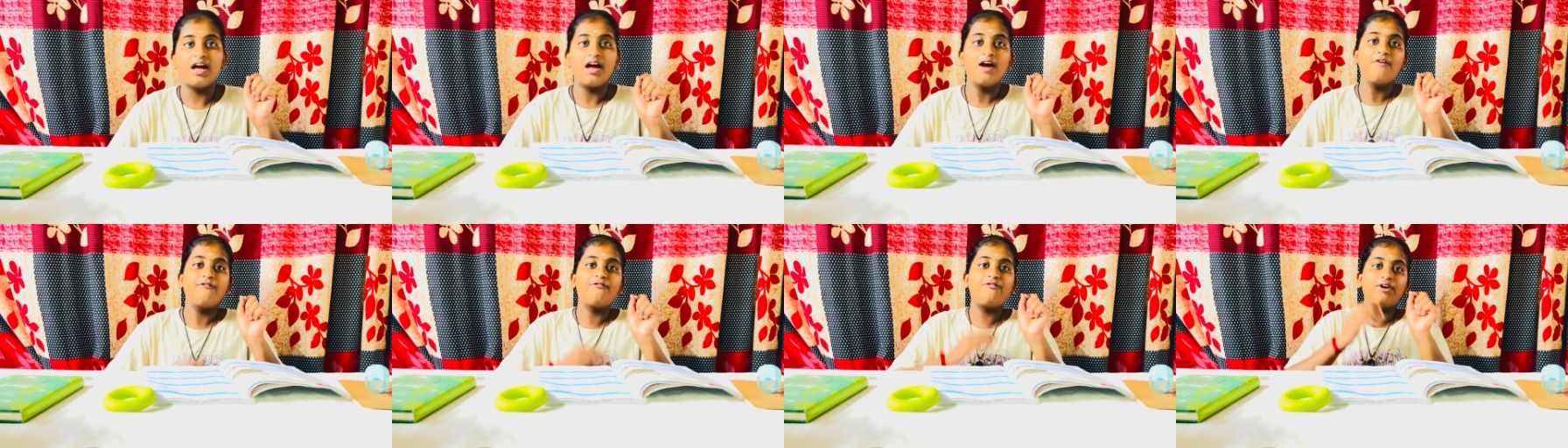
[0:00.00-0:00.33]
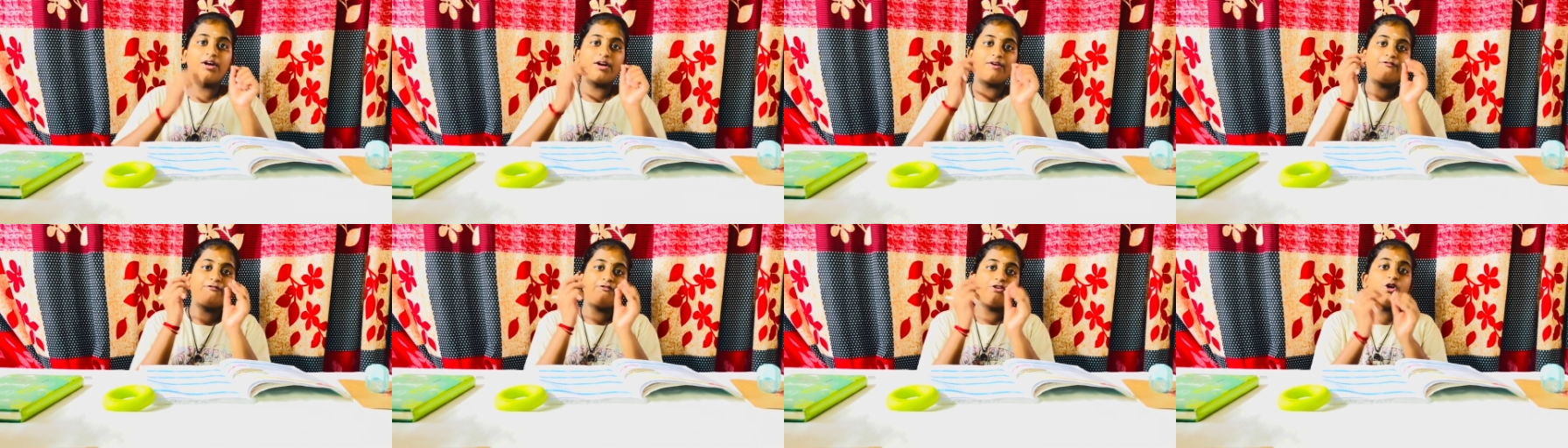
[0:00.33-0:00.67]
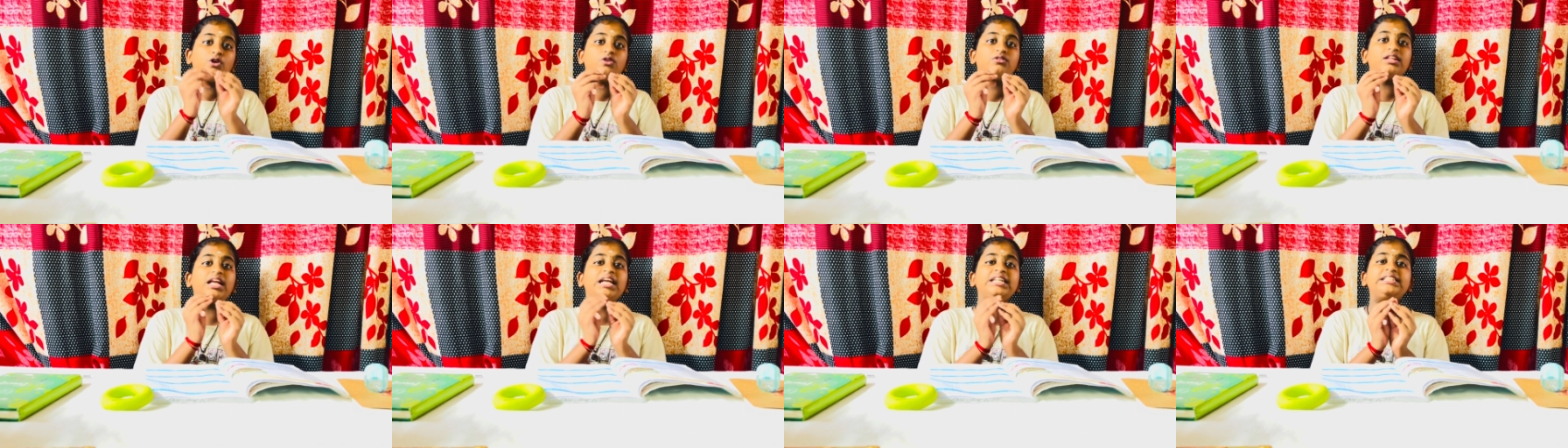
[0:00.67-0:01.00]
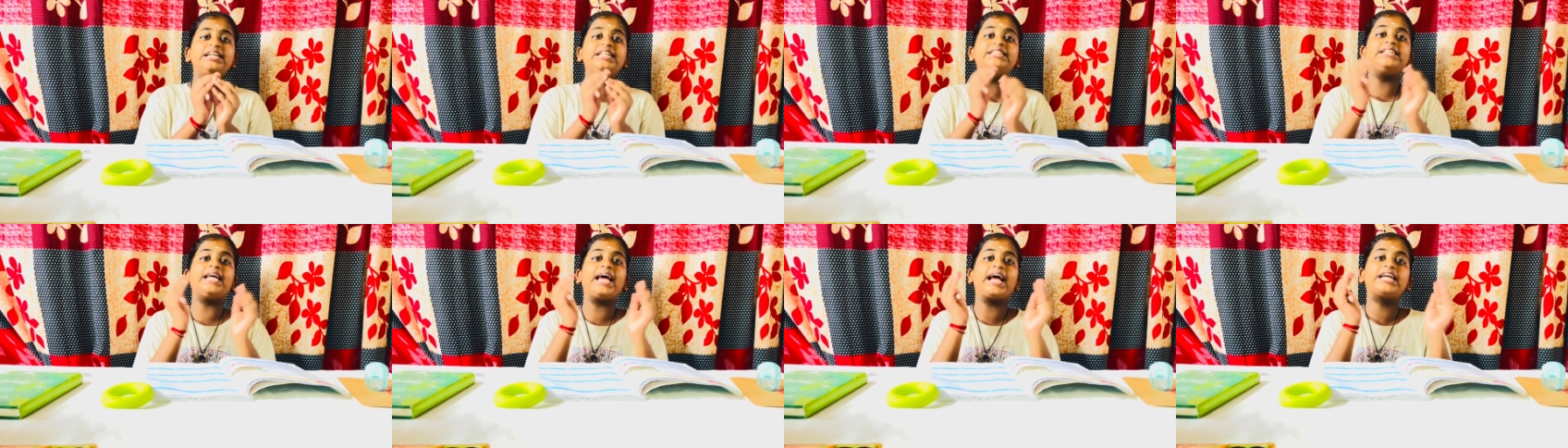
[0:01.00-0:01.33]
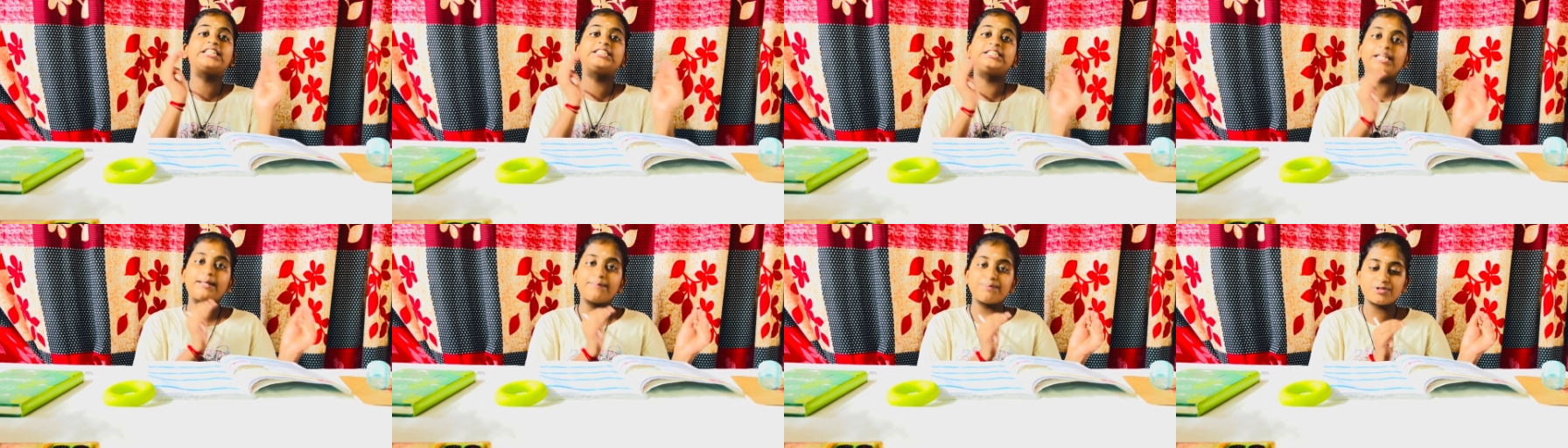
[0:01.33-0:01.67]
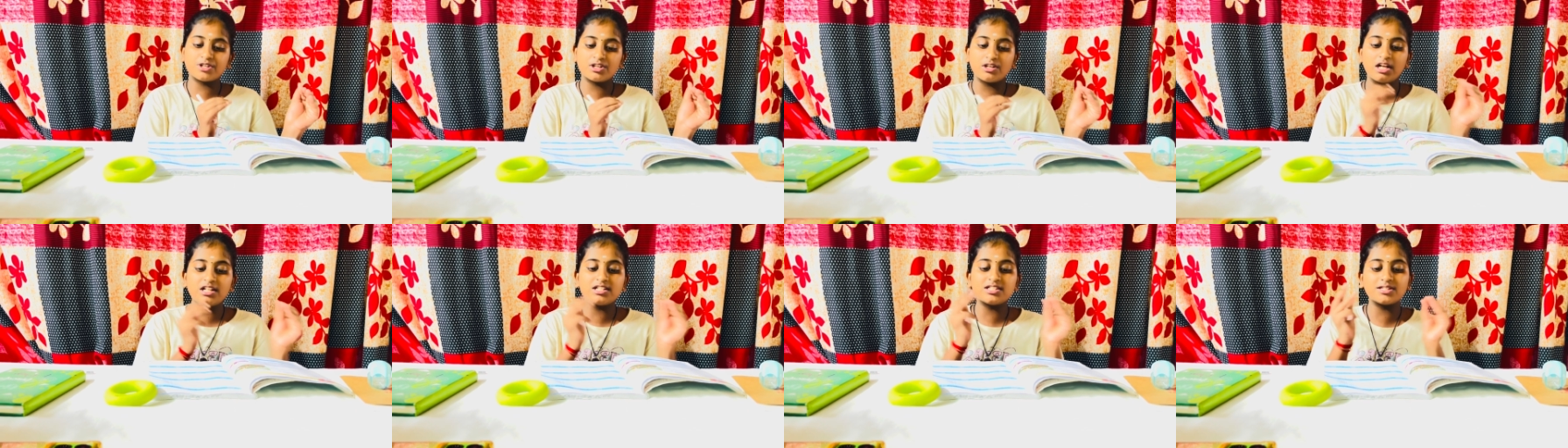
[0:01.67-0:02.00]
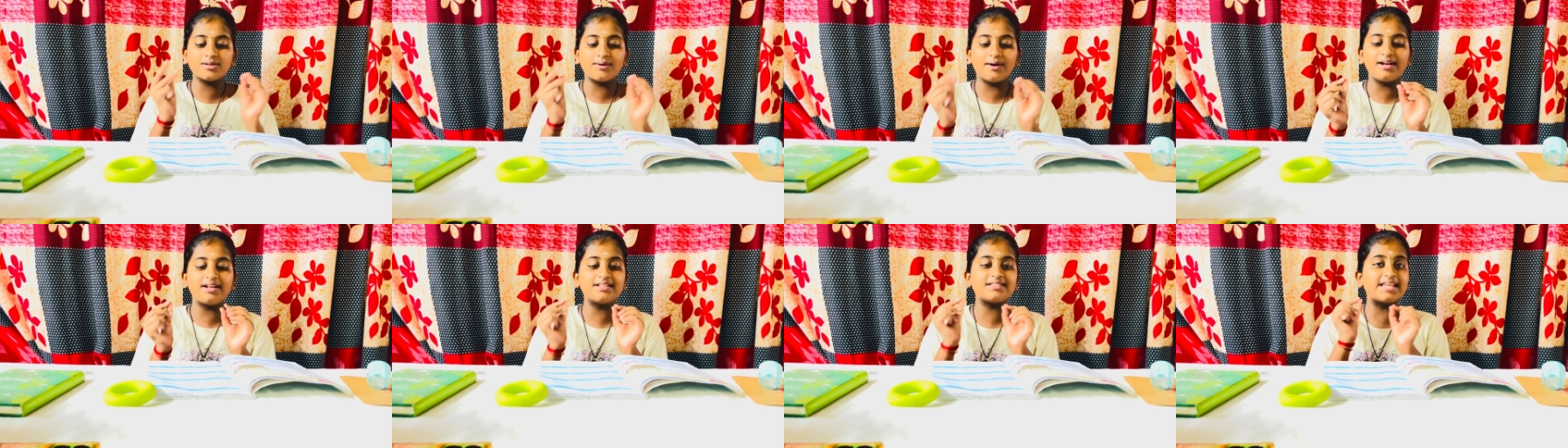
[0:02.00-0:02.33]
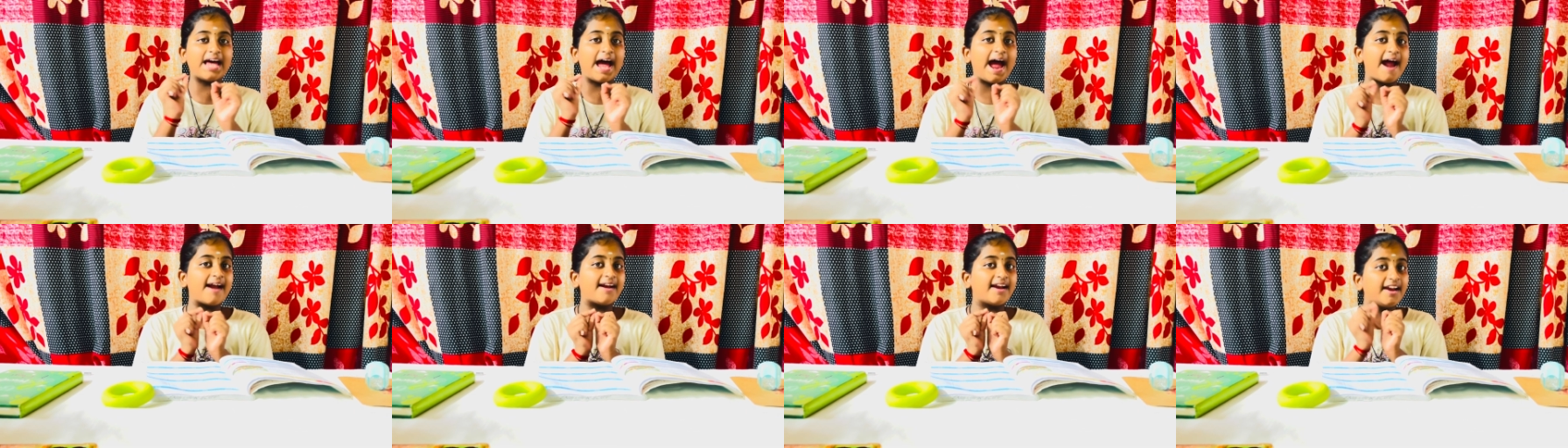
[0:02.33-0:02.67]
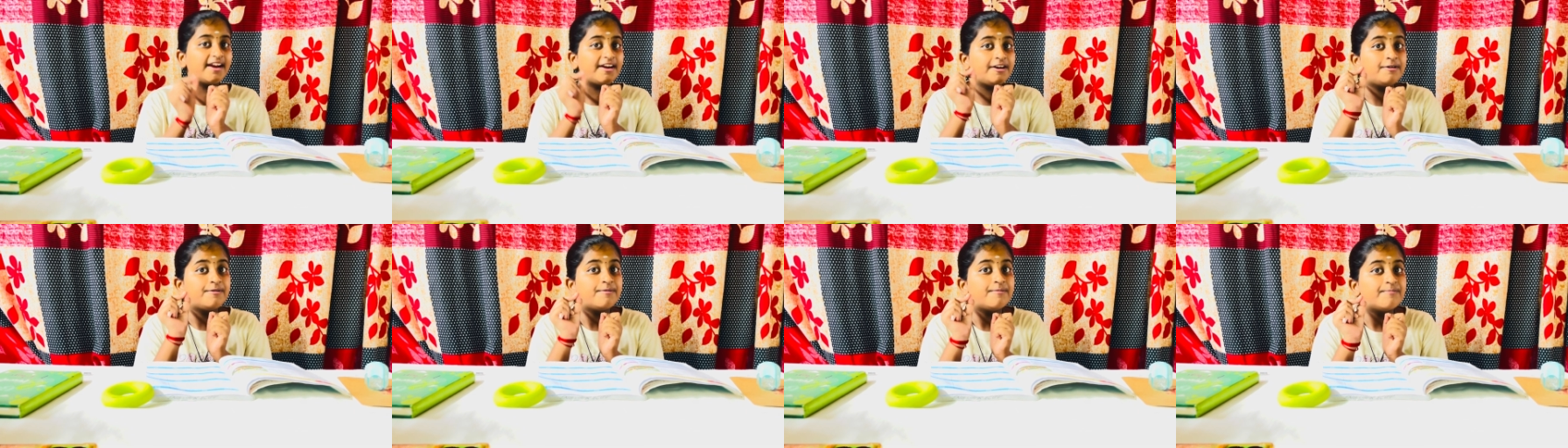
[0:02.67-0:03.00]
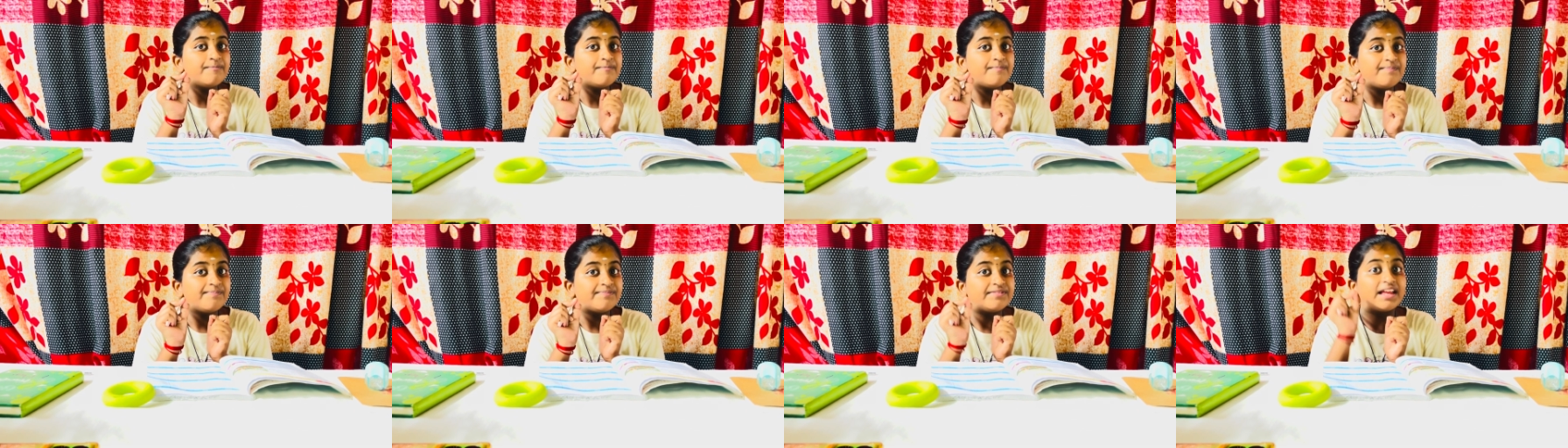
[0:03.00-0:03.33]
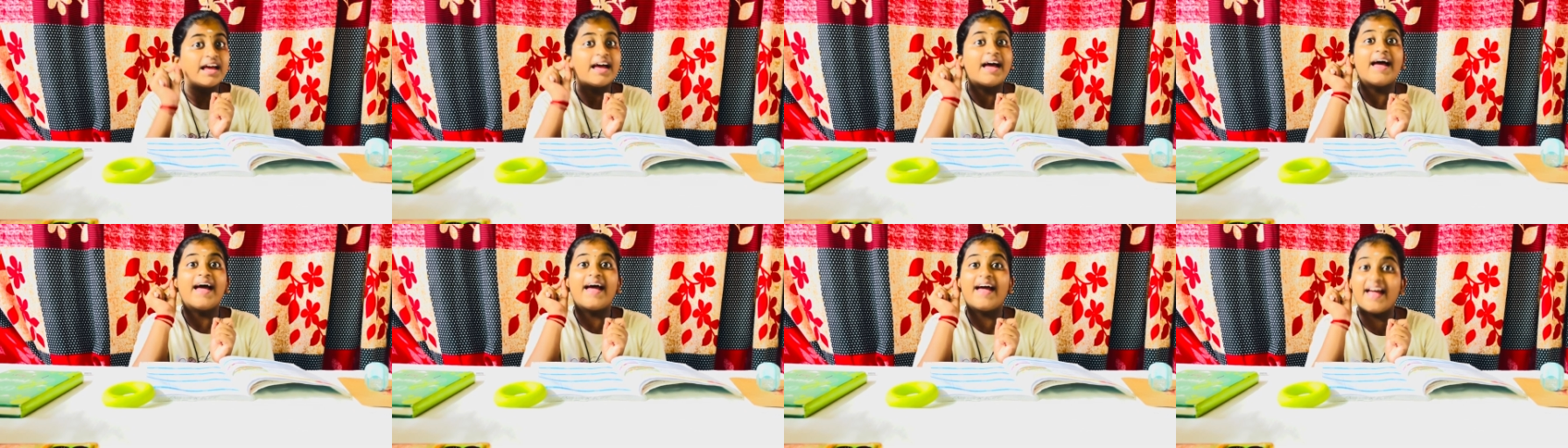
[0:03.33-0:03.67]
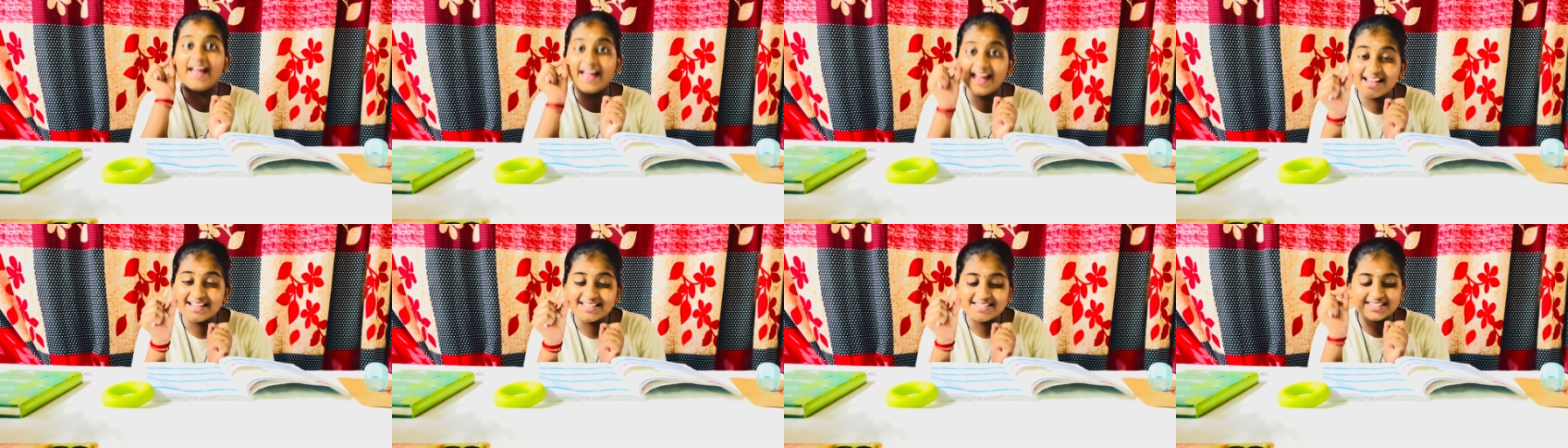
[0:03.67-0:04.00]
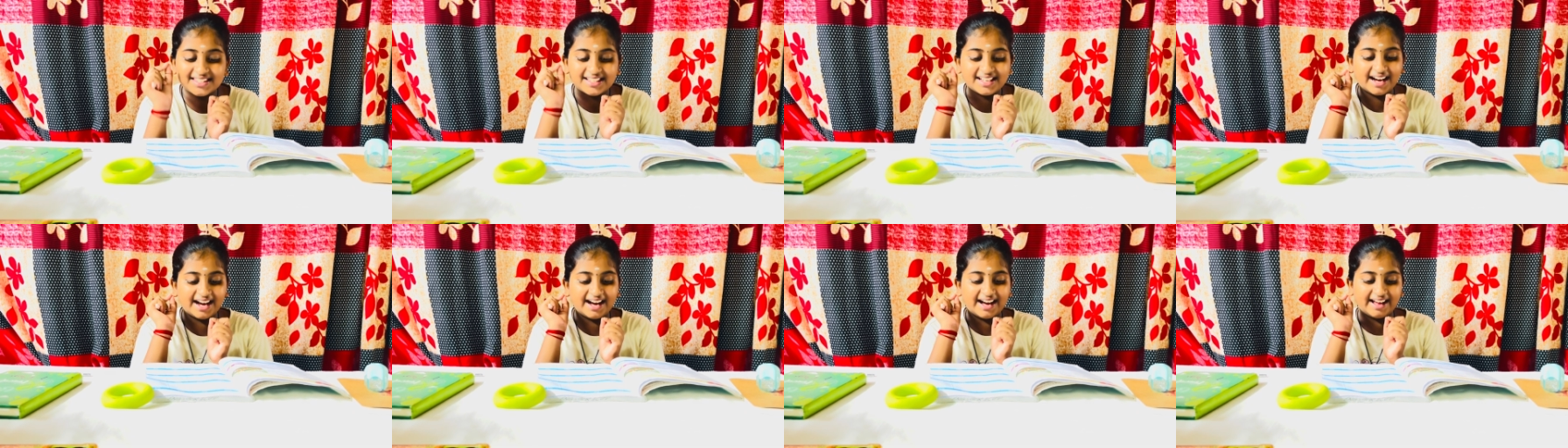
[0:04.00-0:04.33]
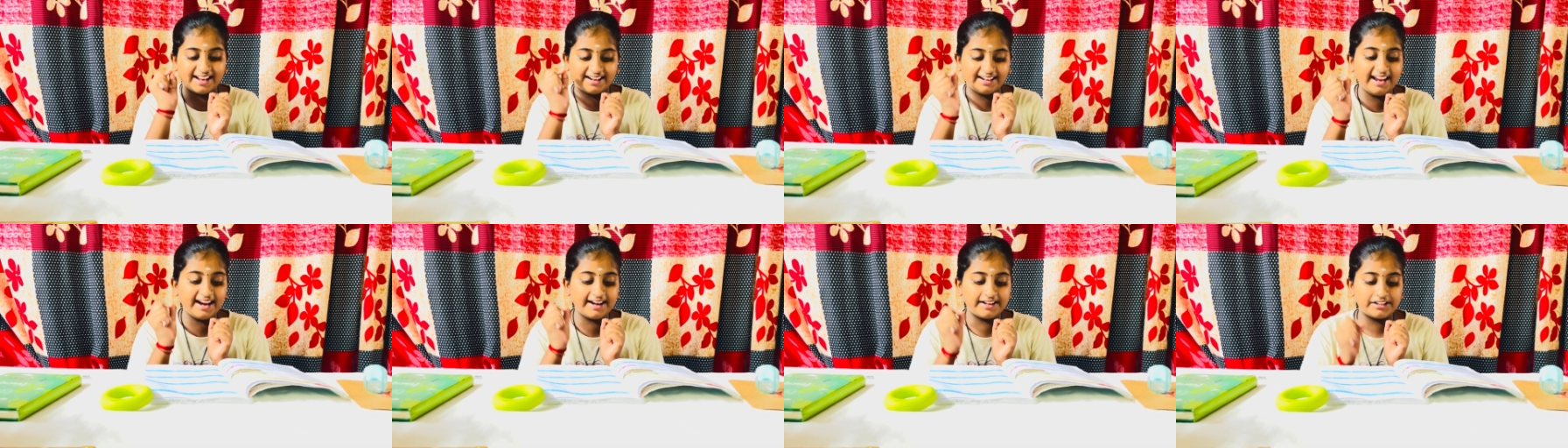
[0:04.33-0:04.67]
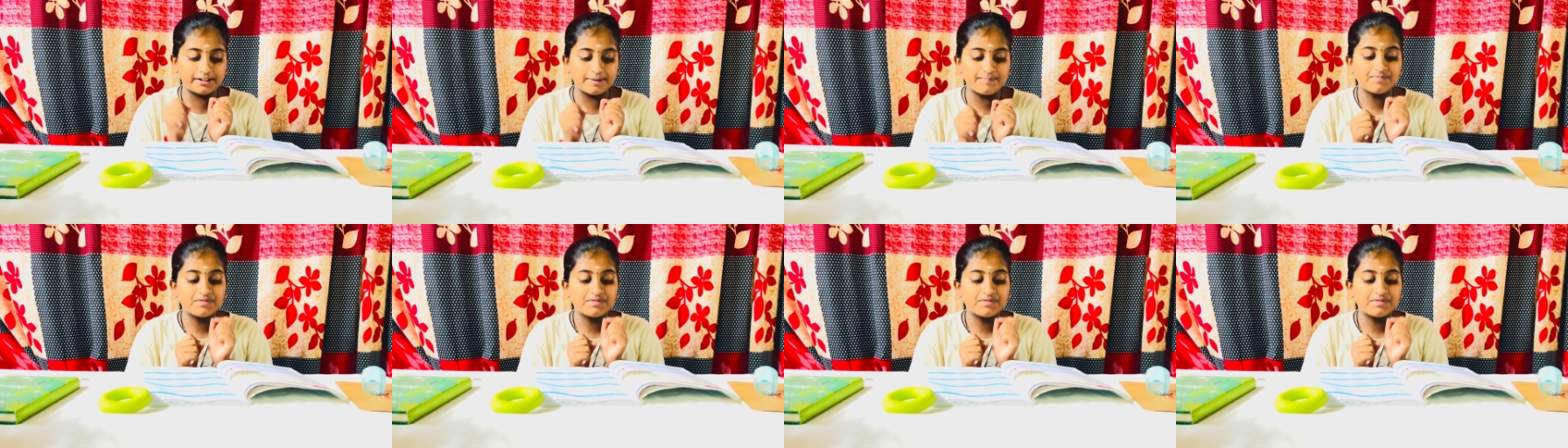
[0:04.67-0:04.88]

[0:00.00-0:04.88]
For a few things it's exceptional, so it is added S, correct.